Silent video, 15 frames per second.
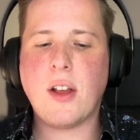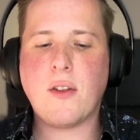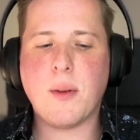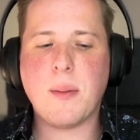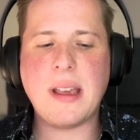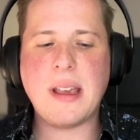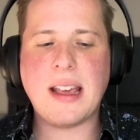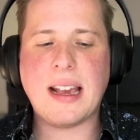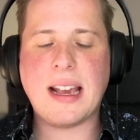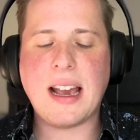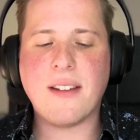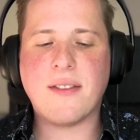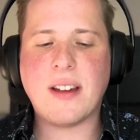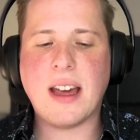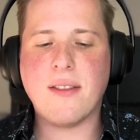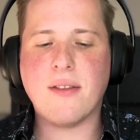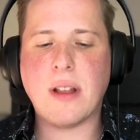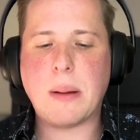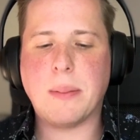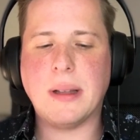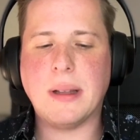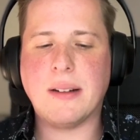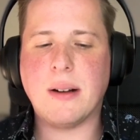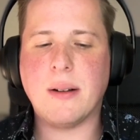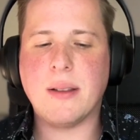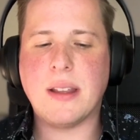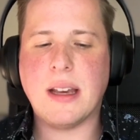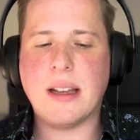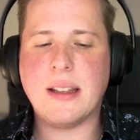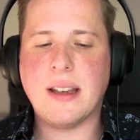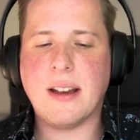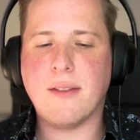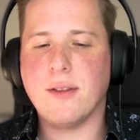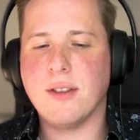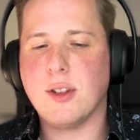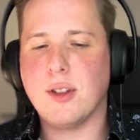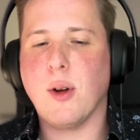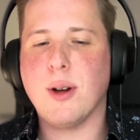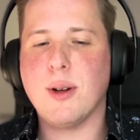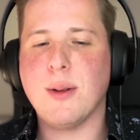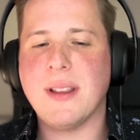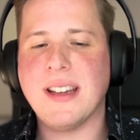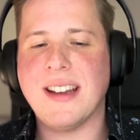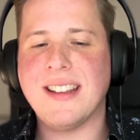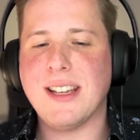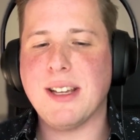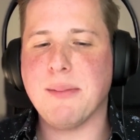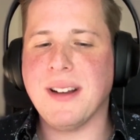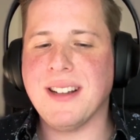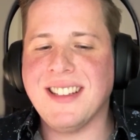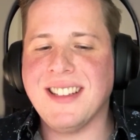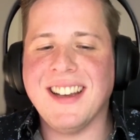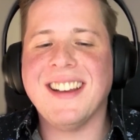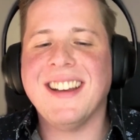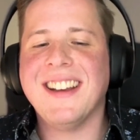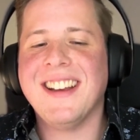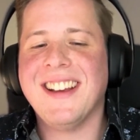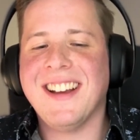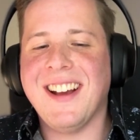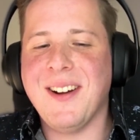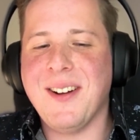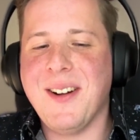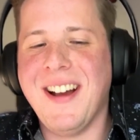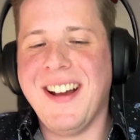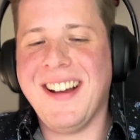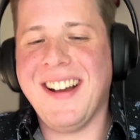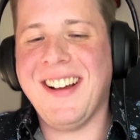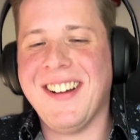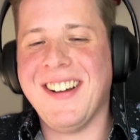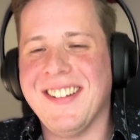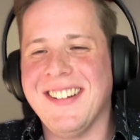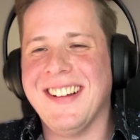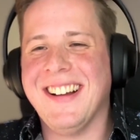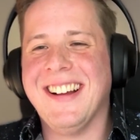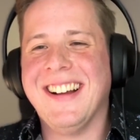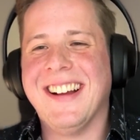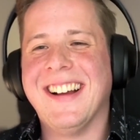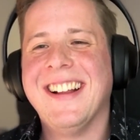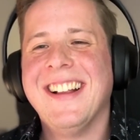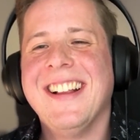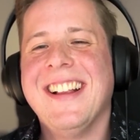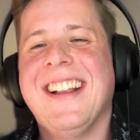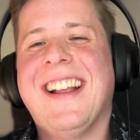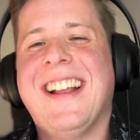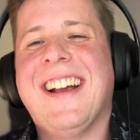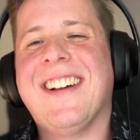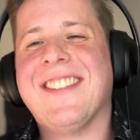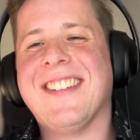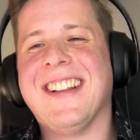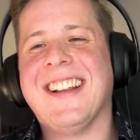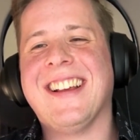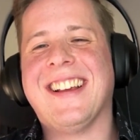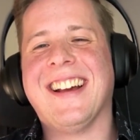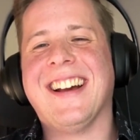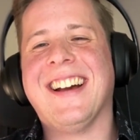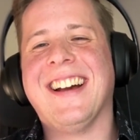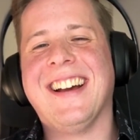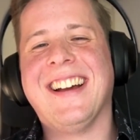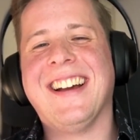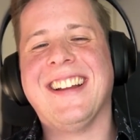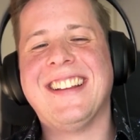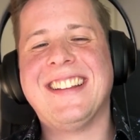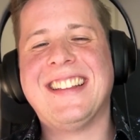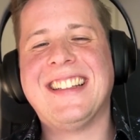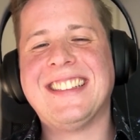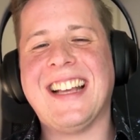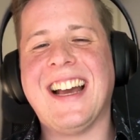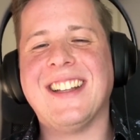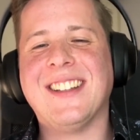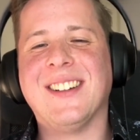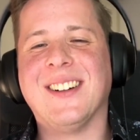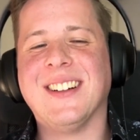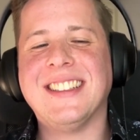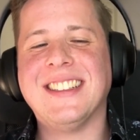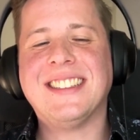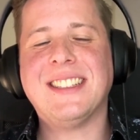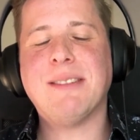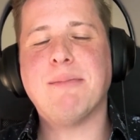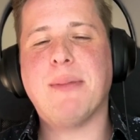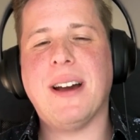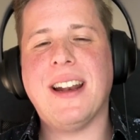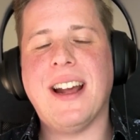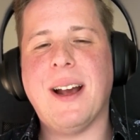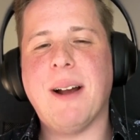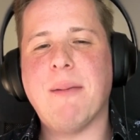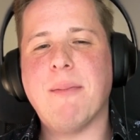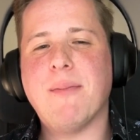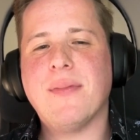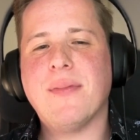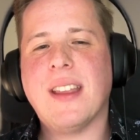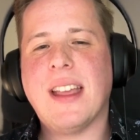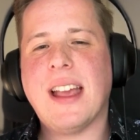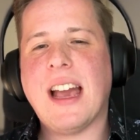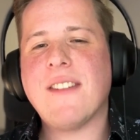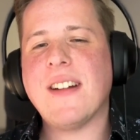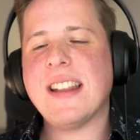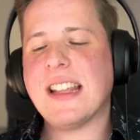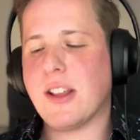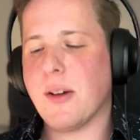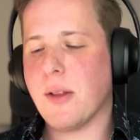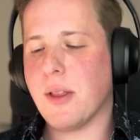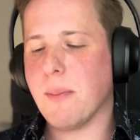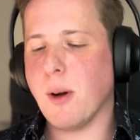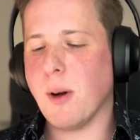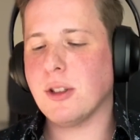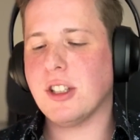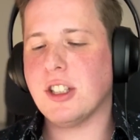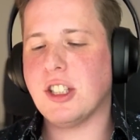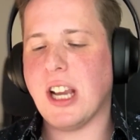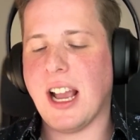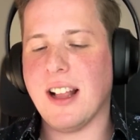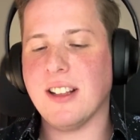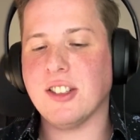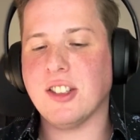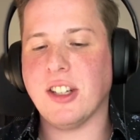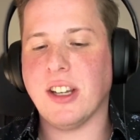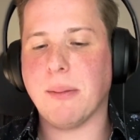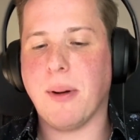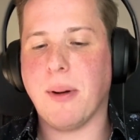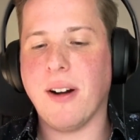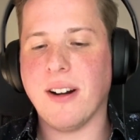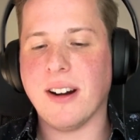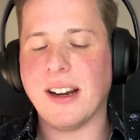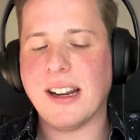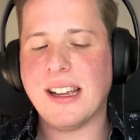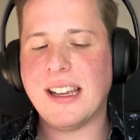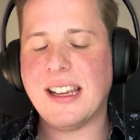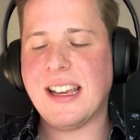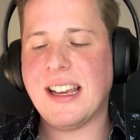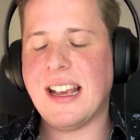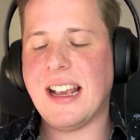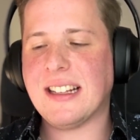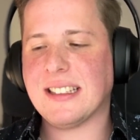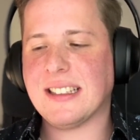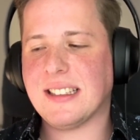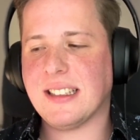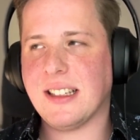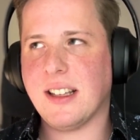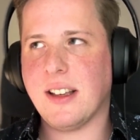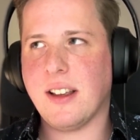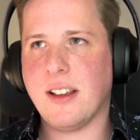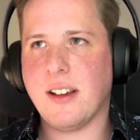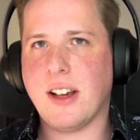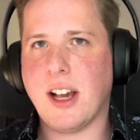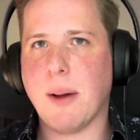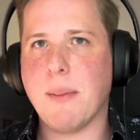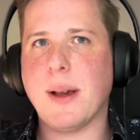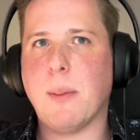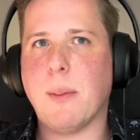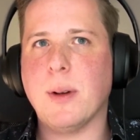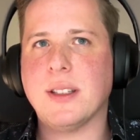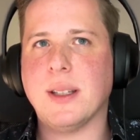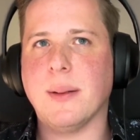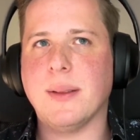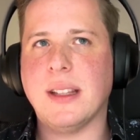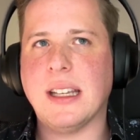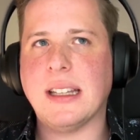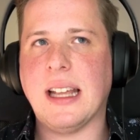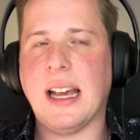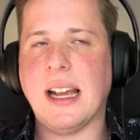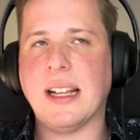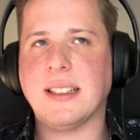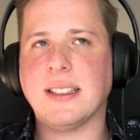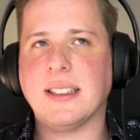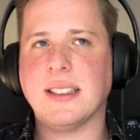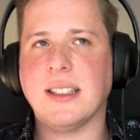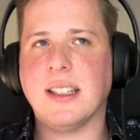for me, like I've kind of like played around with the idea. I've toyed with the idea, you might say, of like design toys. But I find like the most challenging part is coming up with something that's